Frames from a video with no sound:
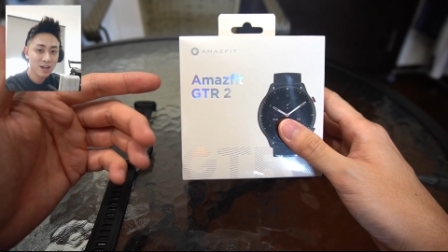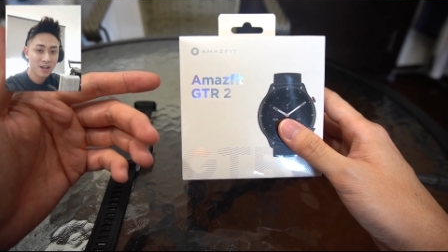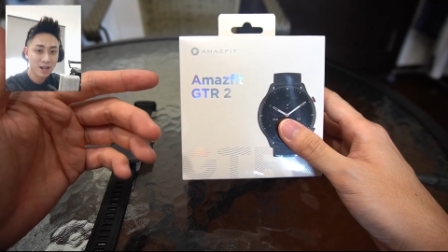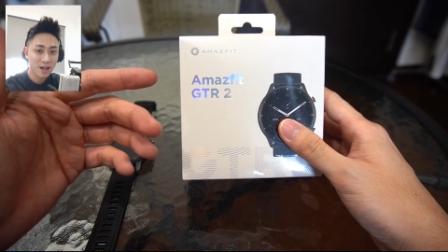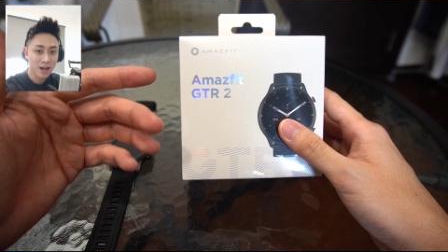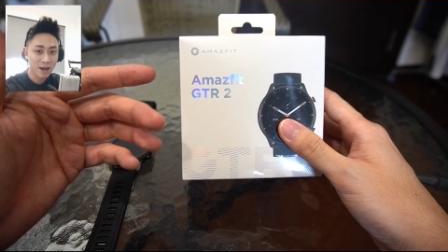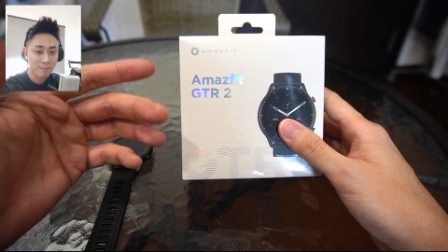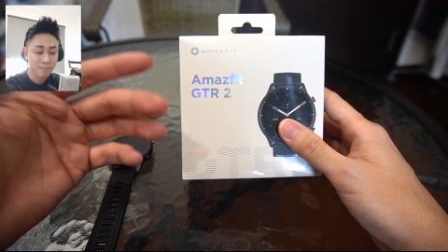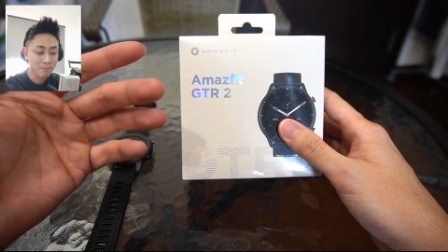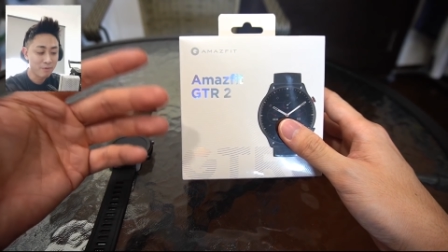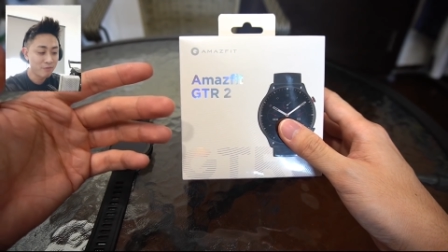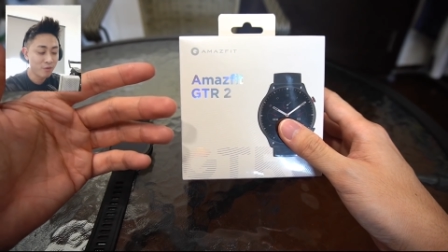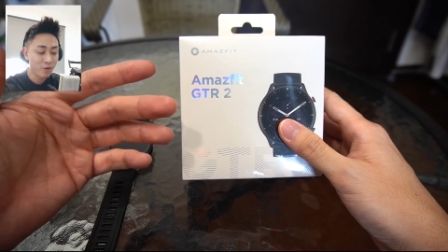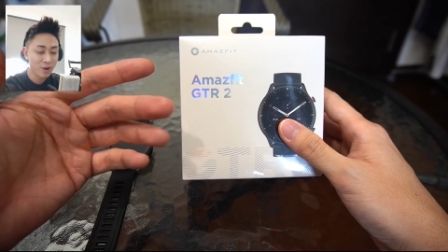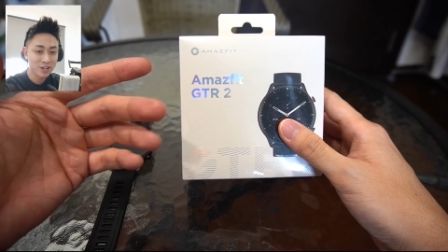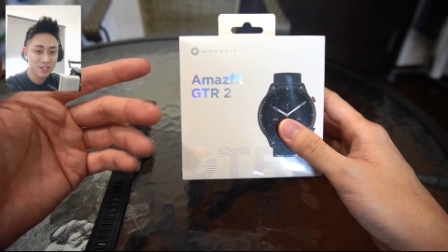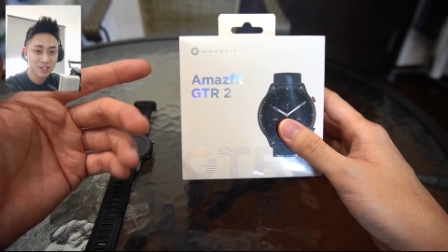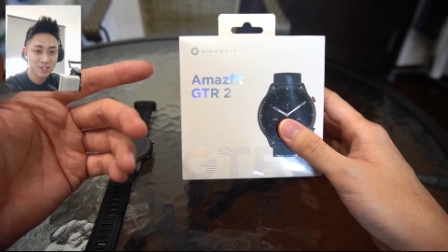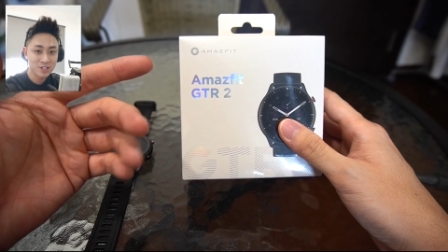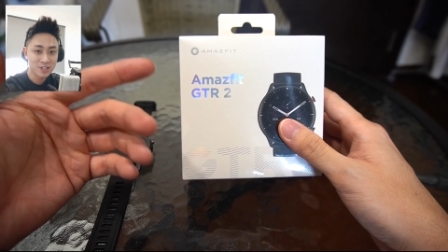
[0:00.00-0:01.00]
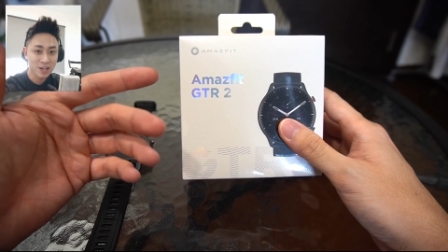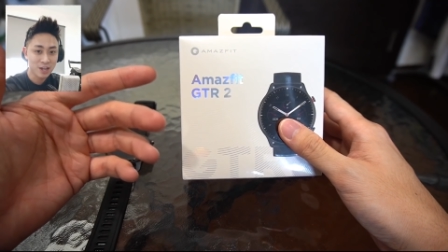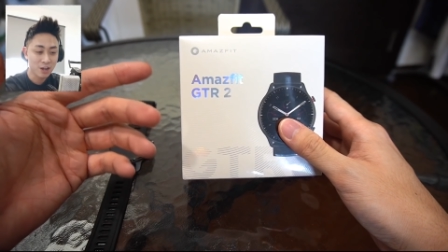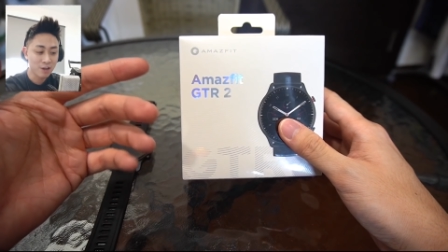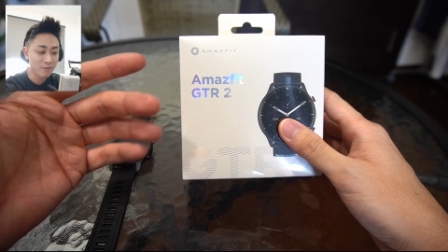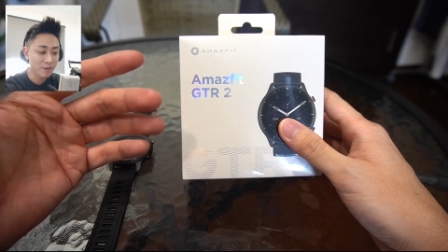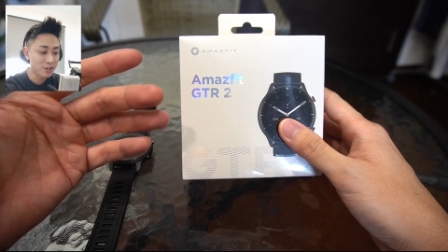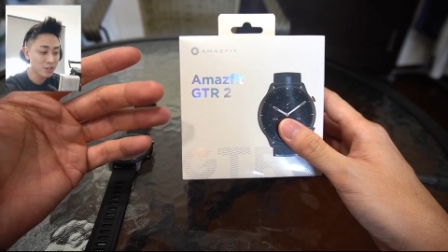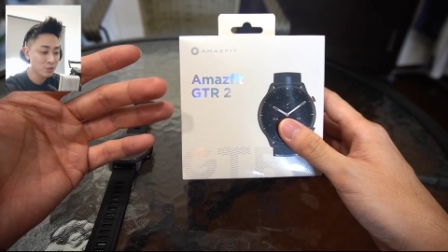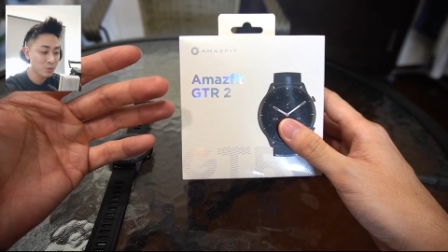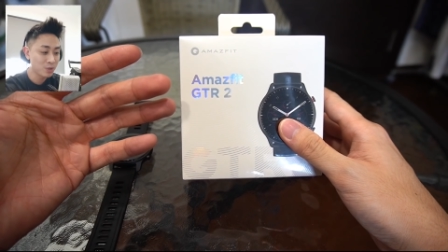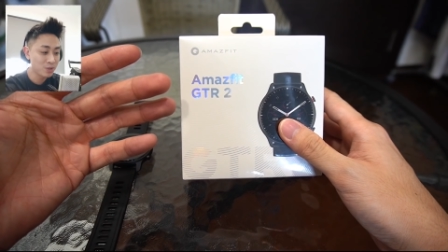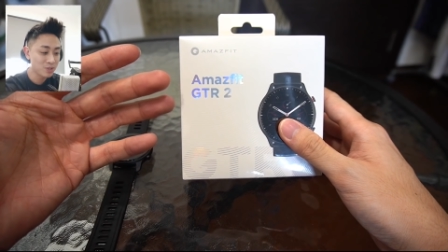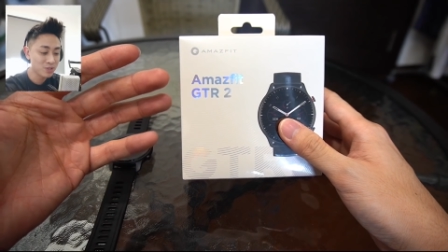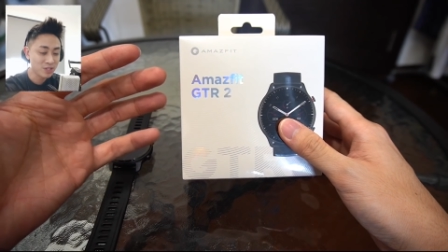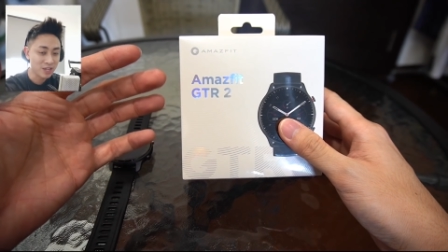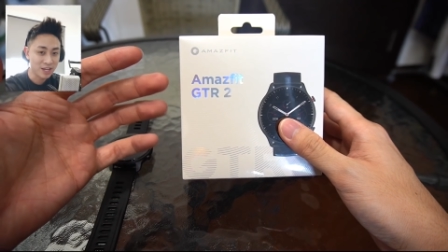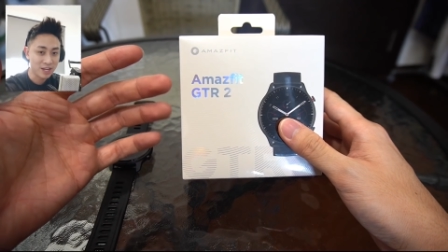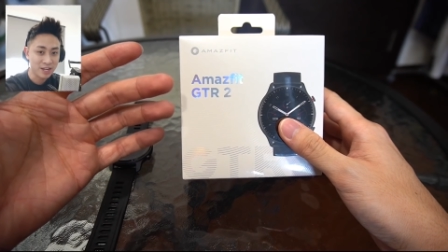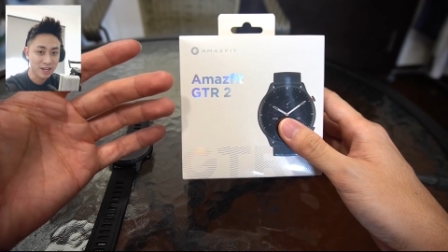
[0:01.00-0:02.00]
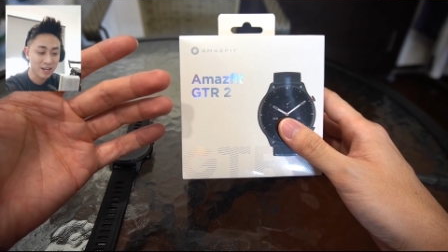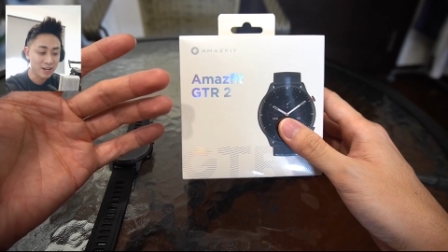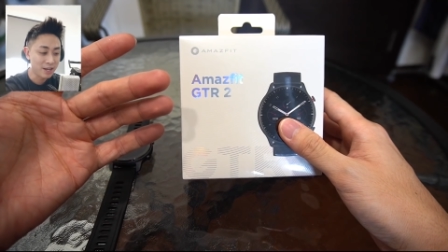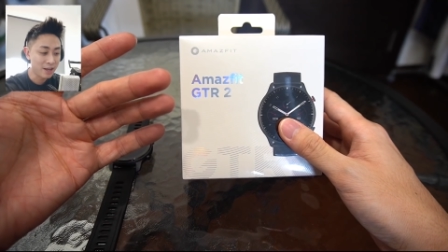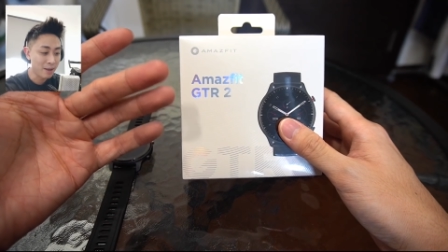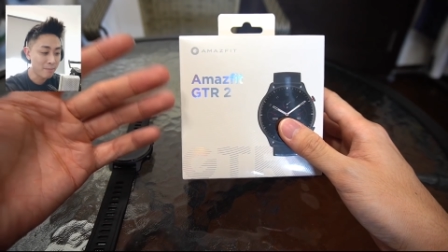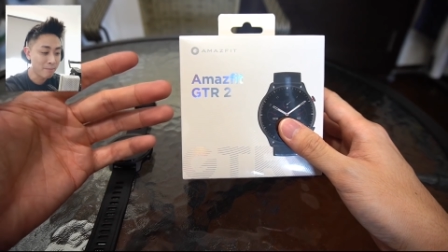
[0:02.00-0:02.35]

Um, before I just start off, I just want to say that uh,